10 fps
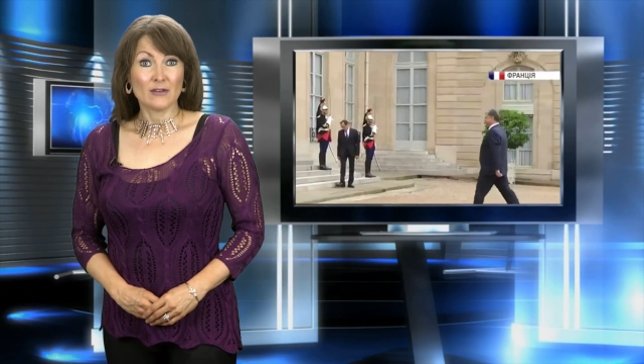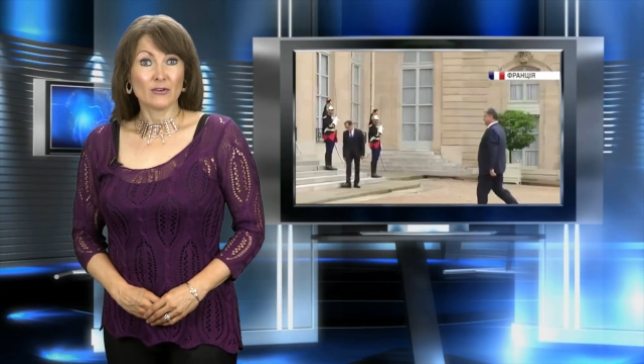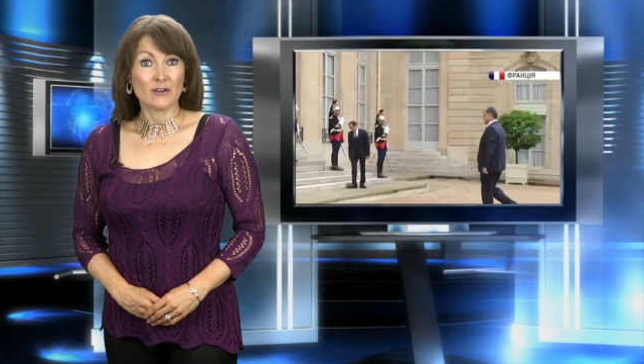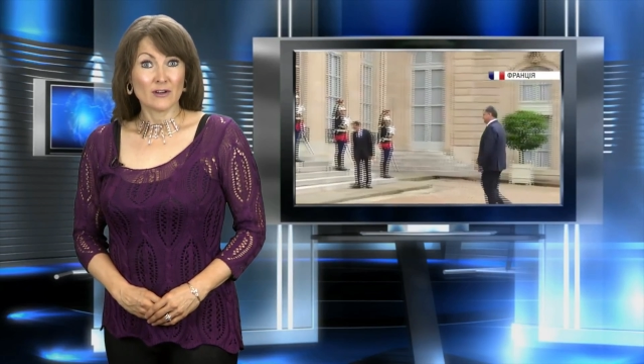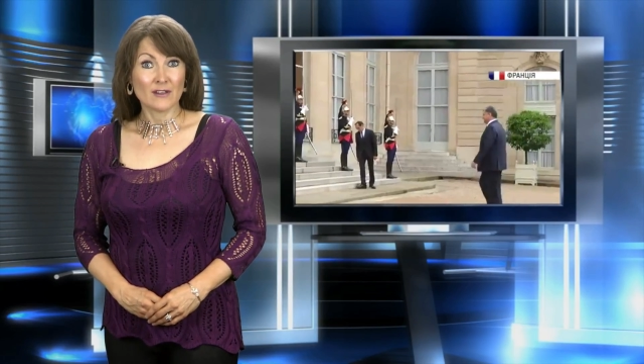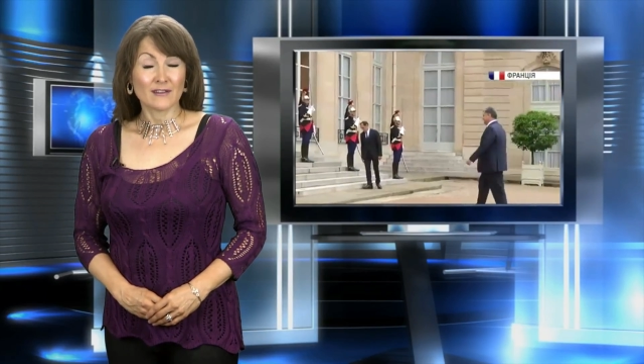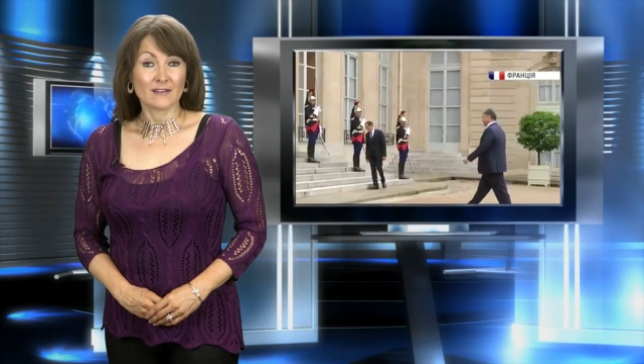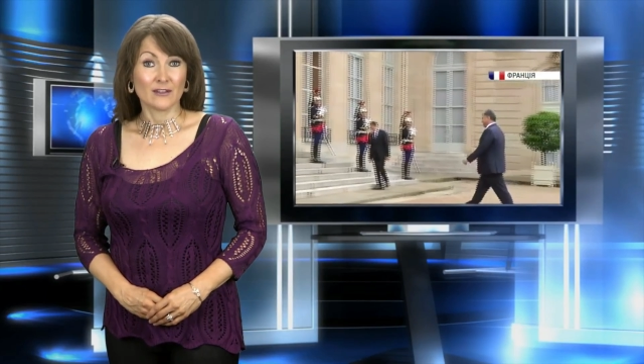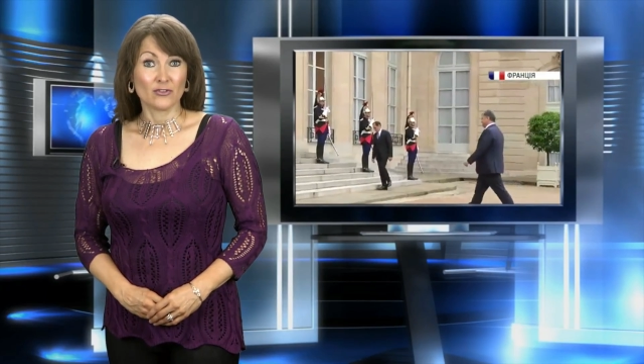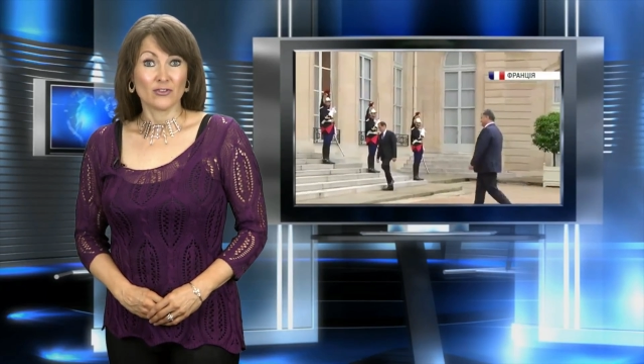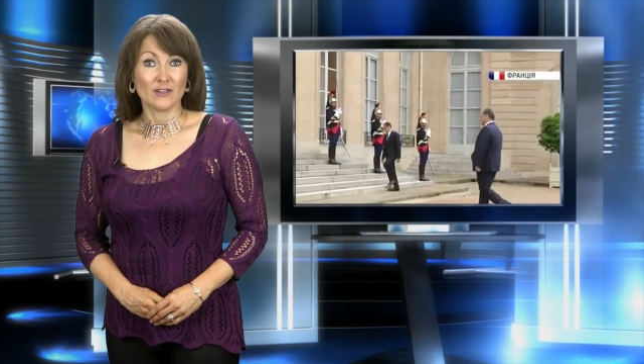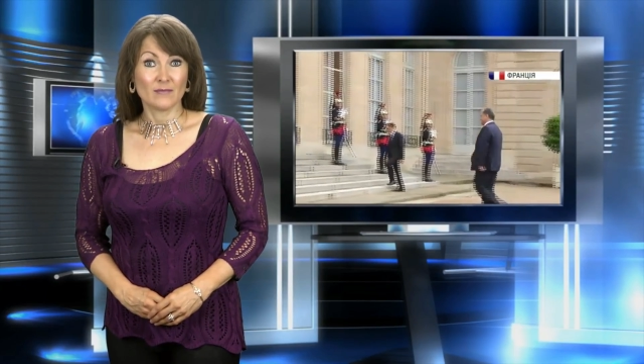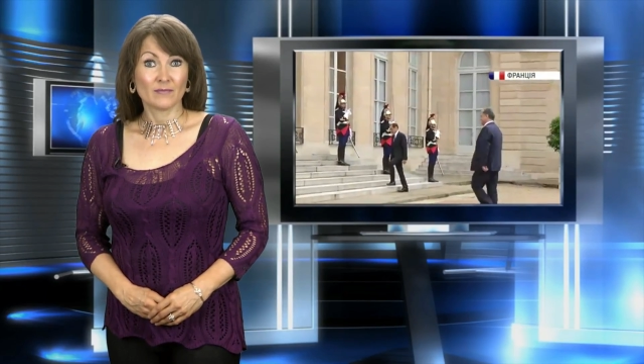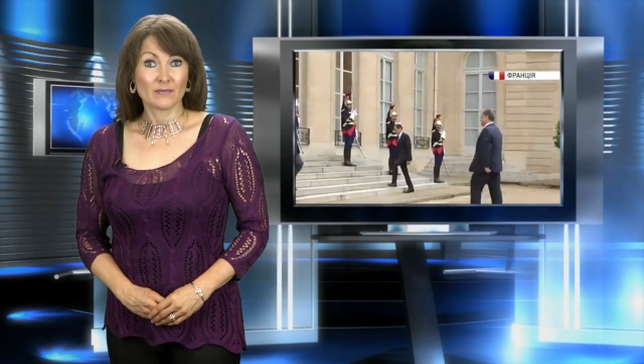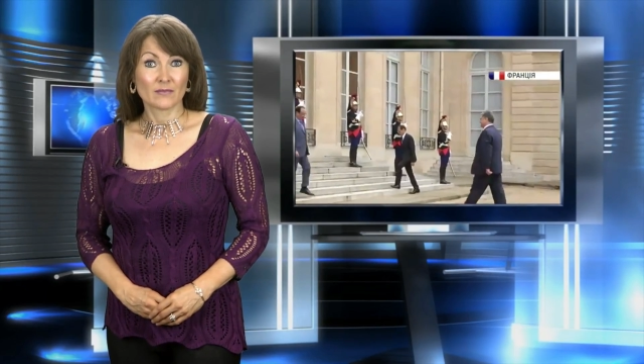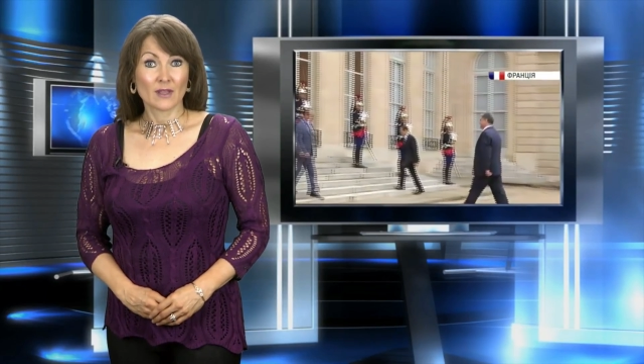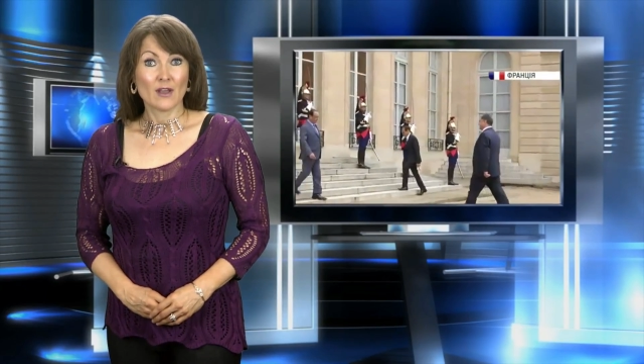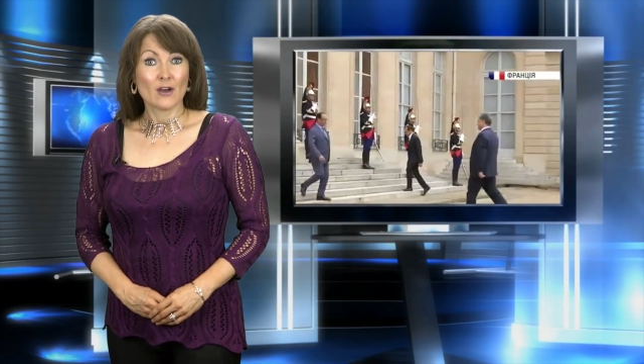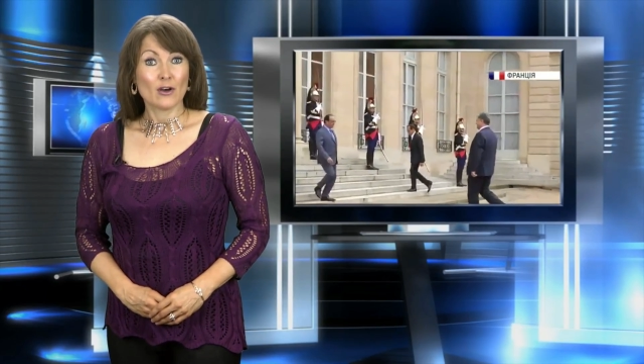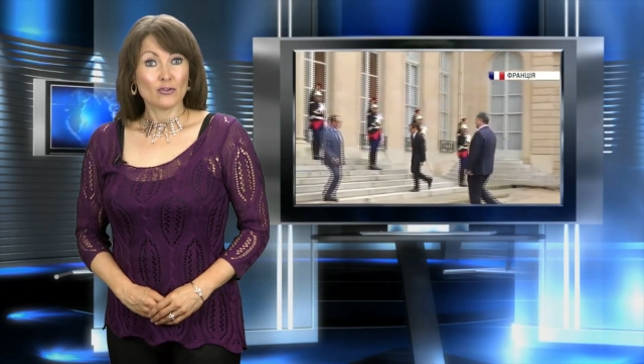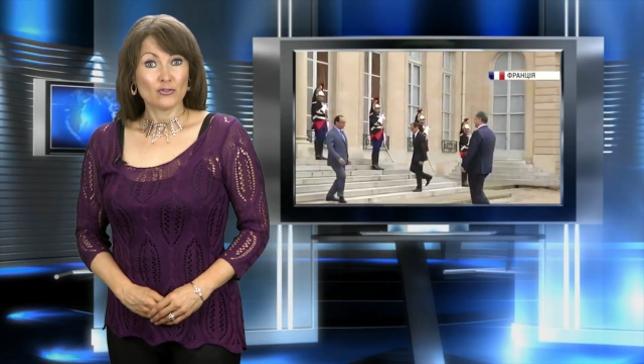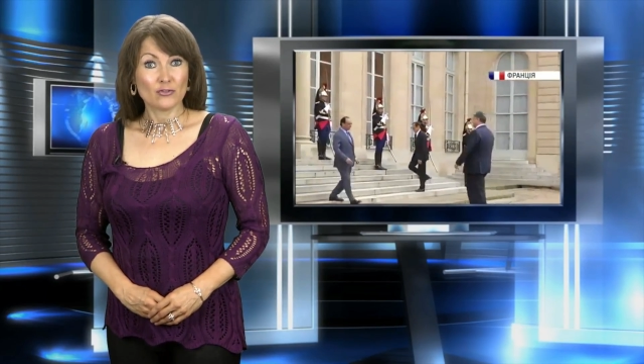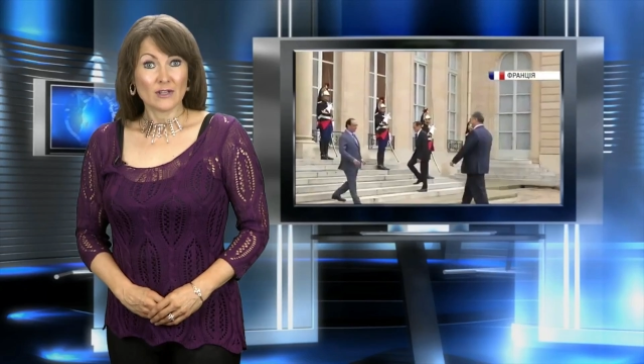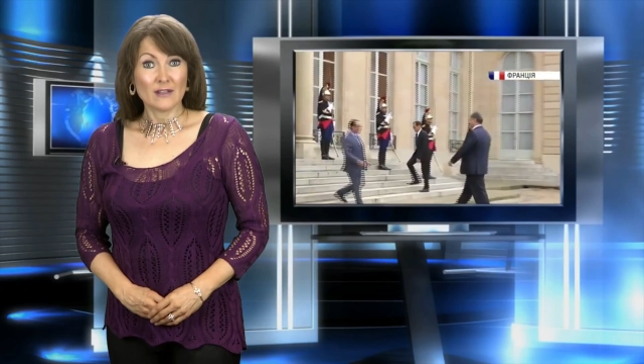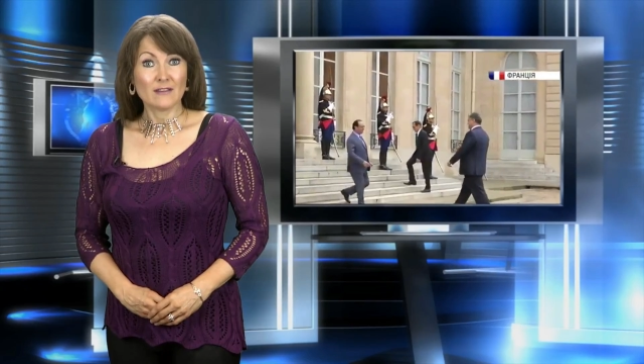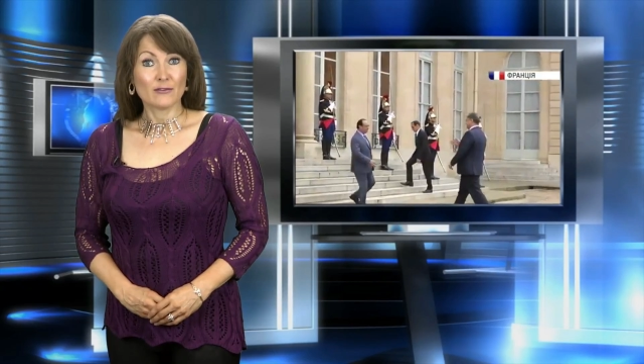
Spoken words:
regarding that country. On June 8,